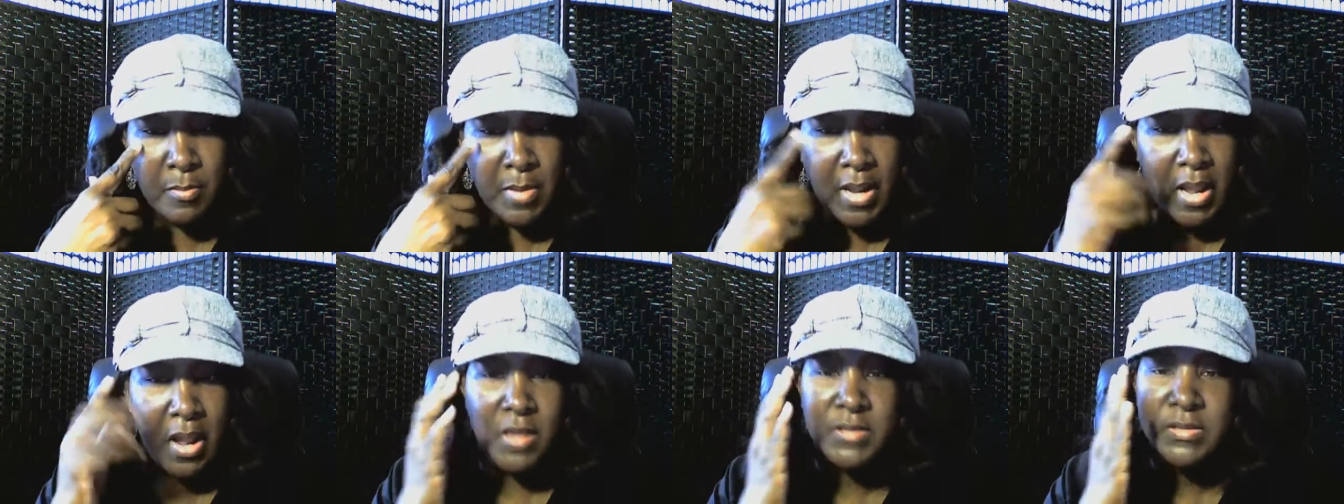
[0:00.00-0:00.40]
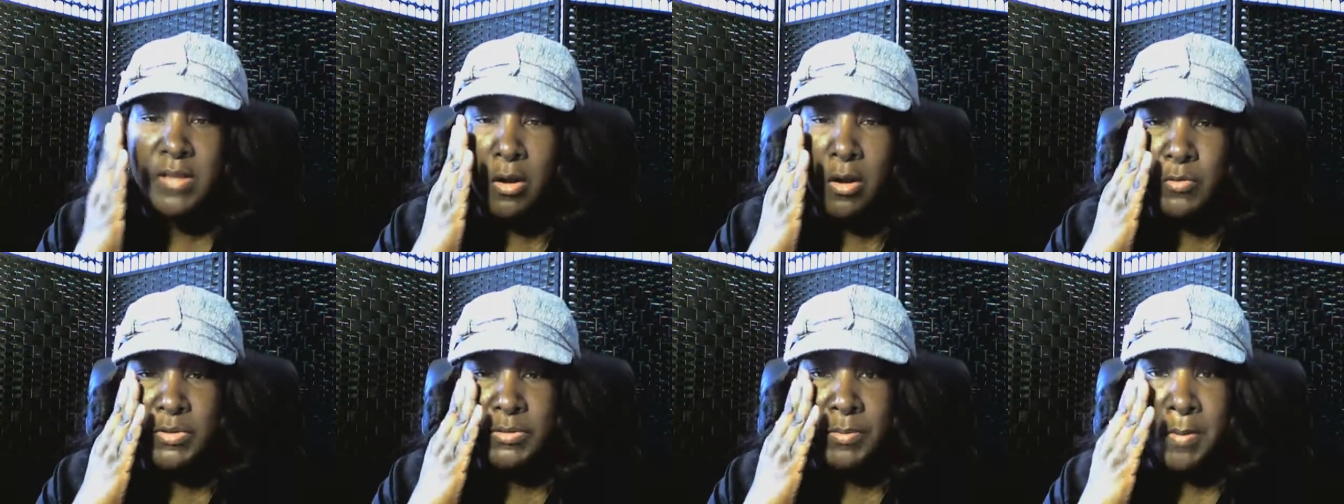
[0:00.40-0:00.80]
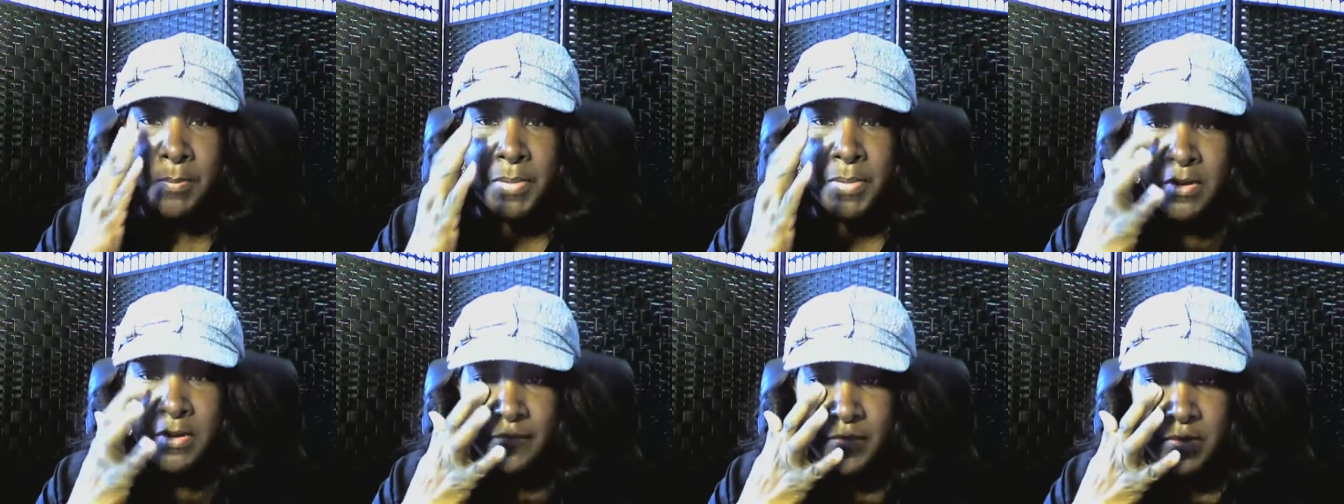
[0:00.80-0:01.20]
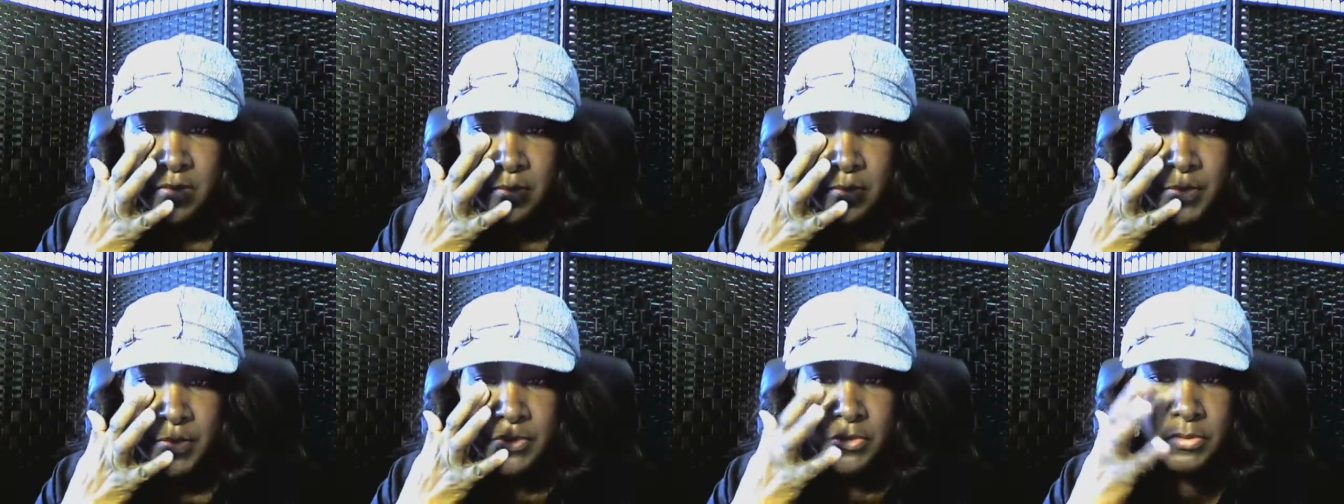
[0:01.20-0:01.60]
My eyes always been
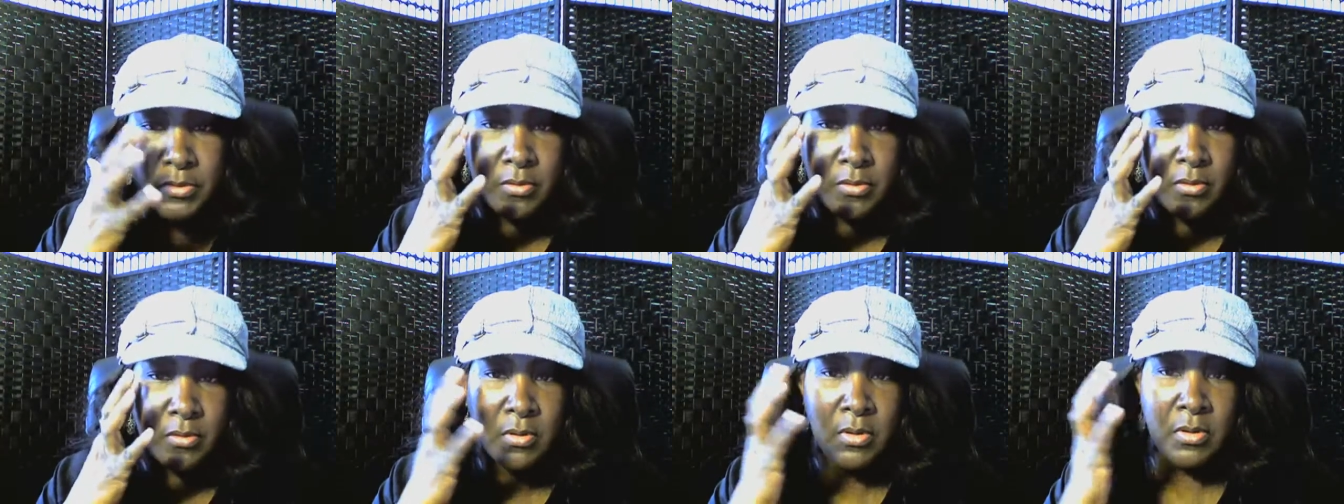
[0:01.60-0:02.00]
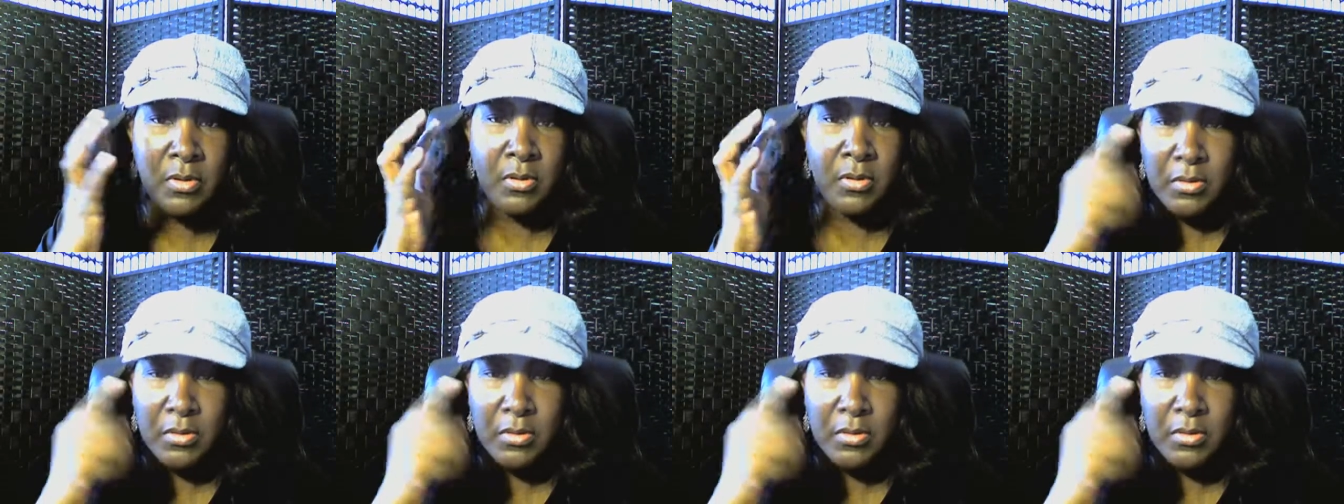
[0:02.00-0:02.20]
puffy up under here.